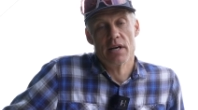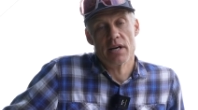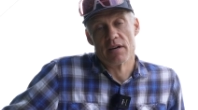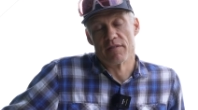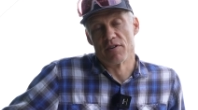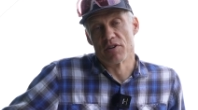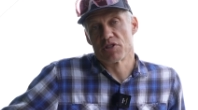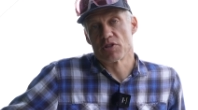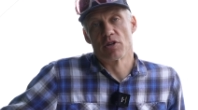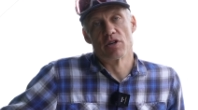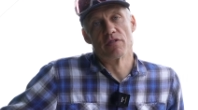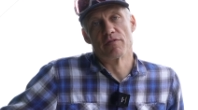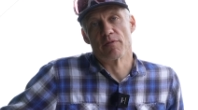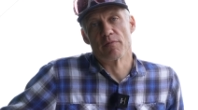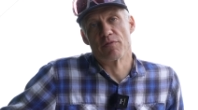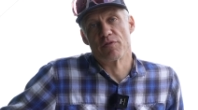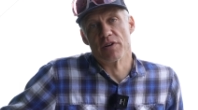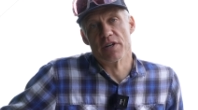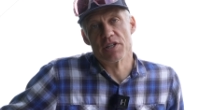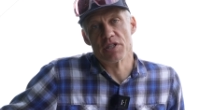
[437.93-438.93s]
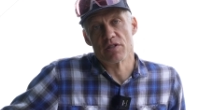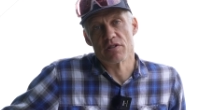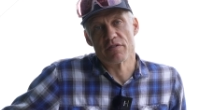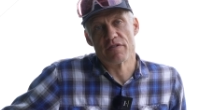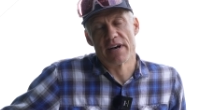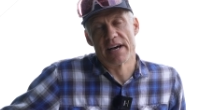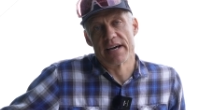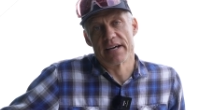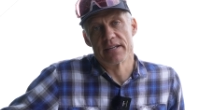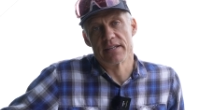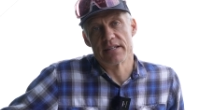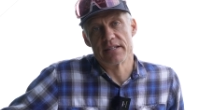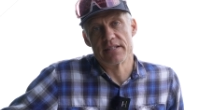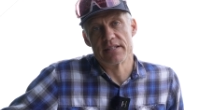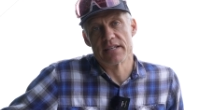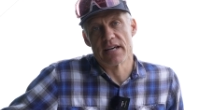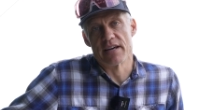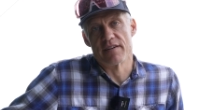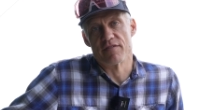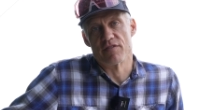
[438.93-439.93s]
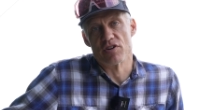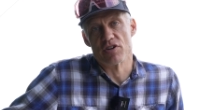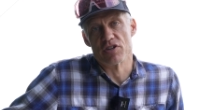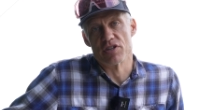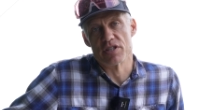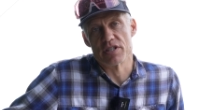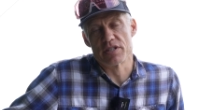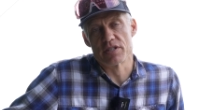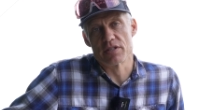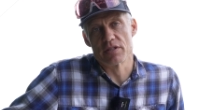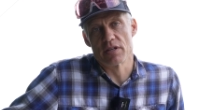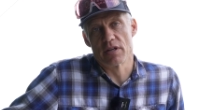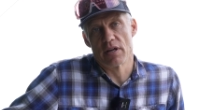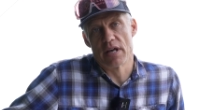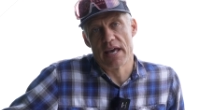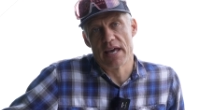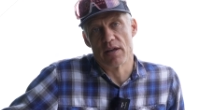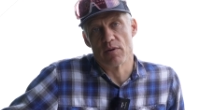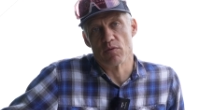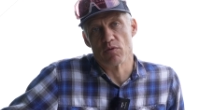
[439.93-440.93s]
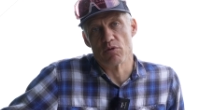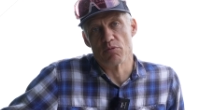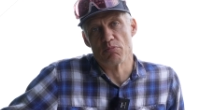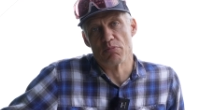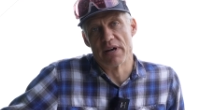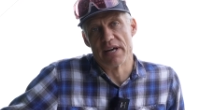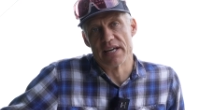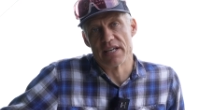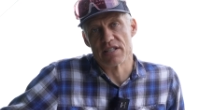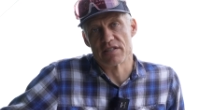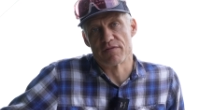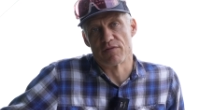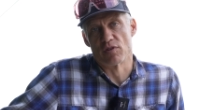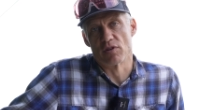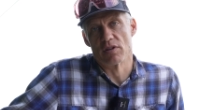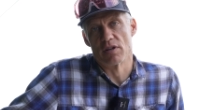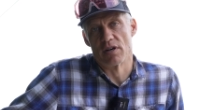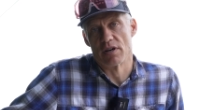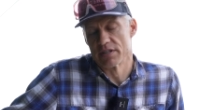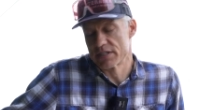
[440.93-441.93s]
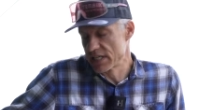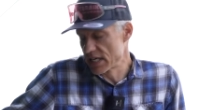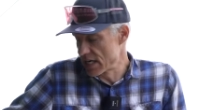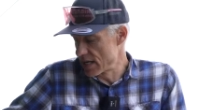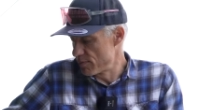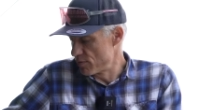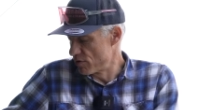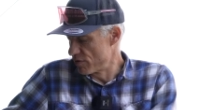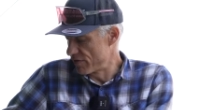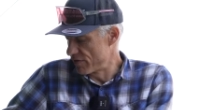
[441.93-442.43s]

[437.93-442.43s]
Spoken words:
I've also heard from friends who have had Diverges and Roubaix for a long time, who